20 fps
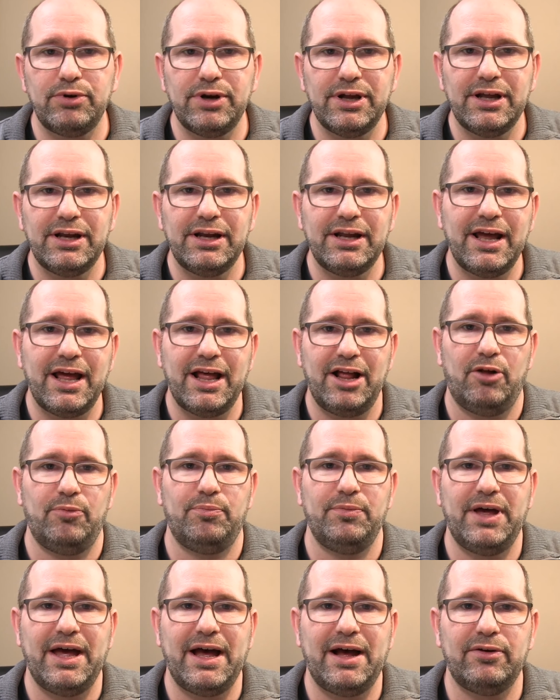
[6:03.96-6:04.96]
really
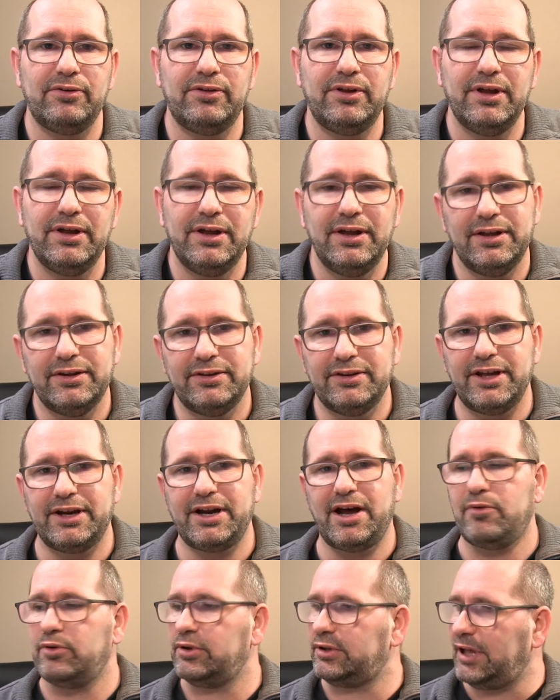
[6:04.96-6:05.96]
helped me out
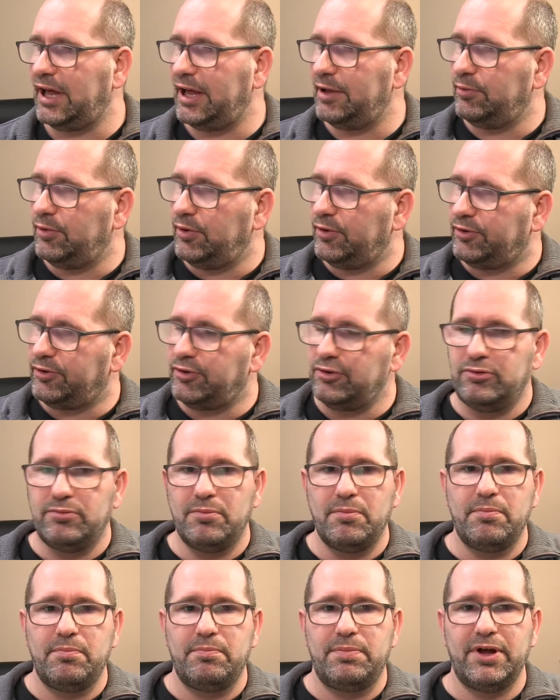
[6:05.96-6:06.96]
that I was able to
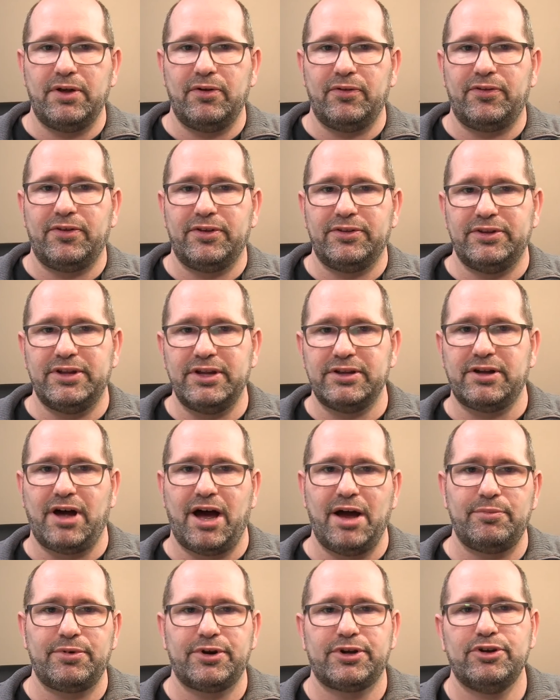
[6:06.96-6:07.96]
build this
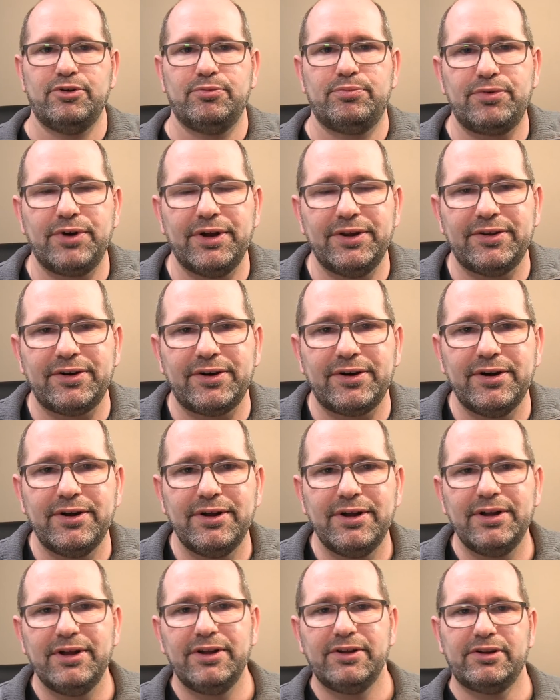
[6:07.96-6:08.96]
HyperCube printer.
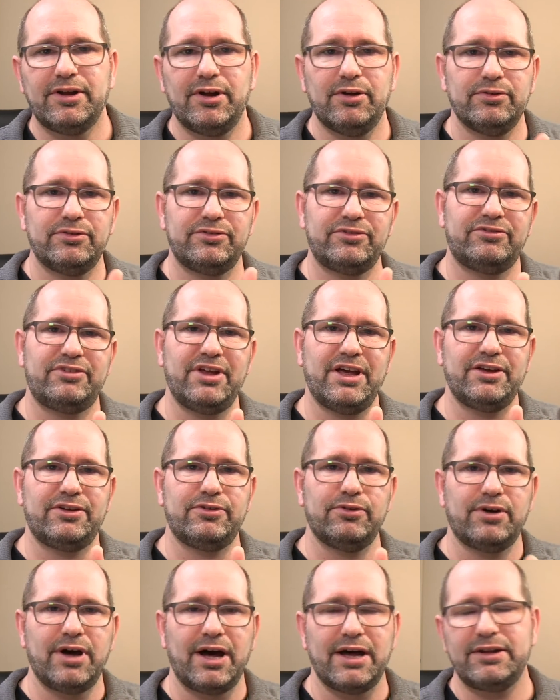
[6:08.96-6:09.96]
So
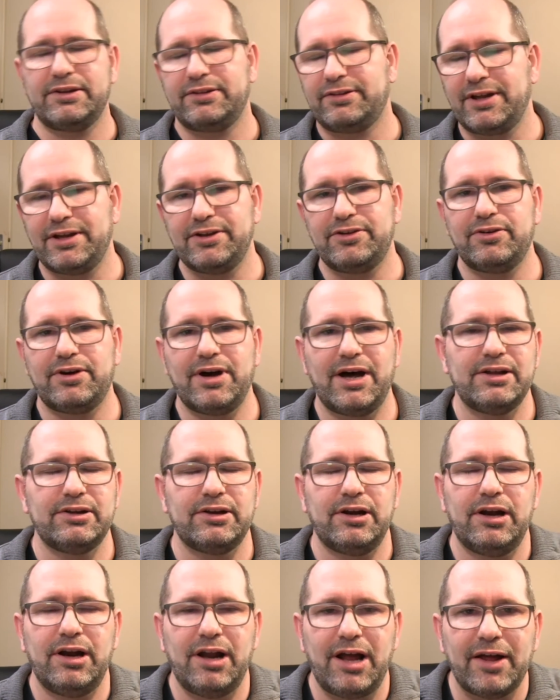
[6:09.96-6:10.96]
thank you guys, thank you
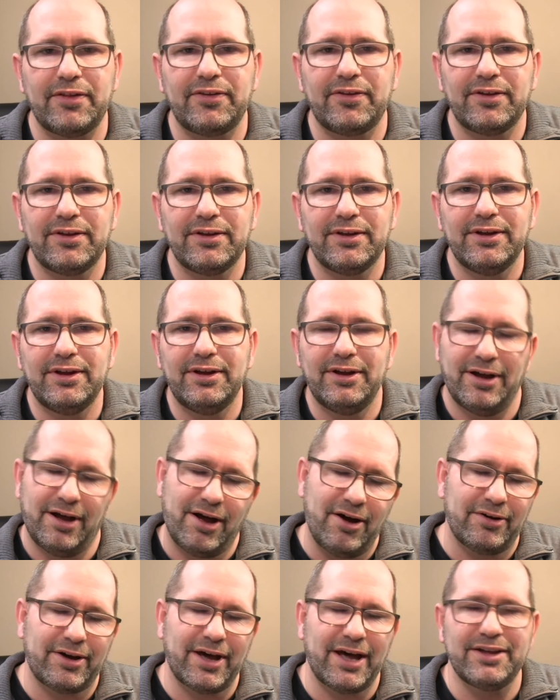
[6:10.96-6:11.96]
guys a lot.
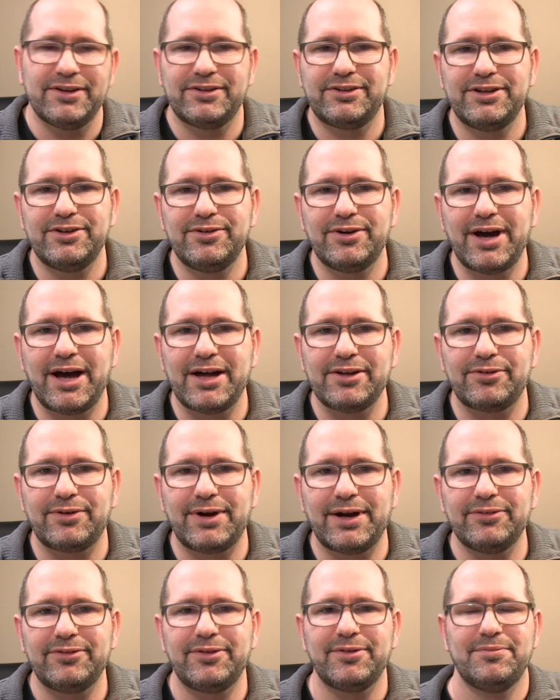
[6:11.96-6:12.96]
Okay, see you guys
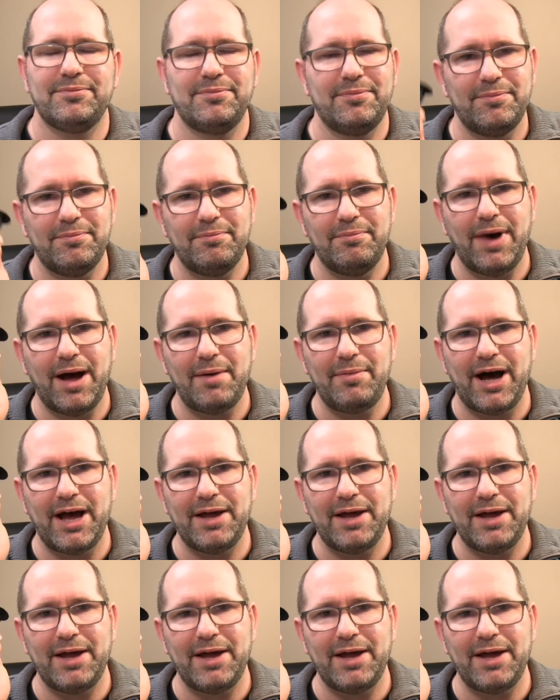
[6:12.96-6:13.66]
around. Bye